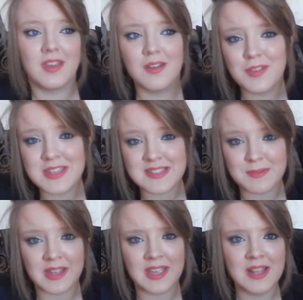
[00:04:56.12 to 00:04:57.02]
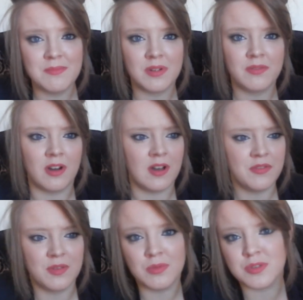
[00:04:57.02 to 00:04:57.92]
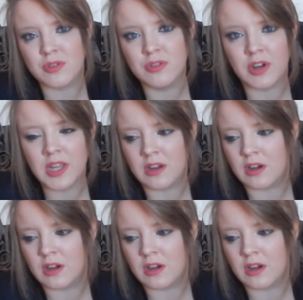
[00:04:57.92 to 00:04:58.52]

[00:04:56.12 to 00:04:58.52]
It was intimidating, but I thought if someone's hungry,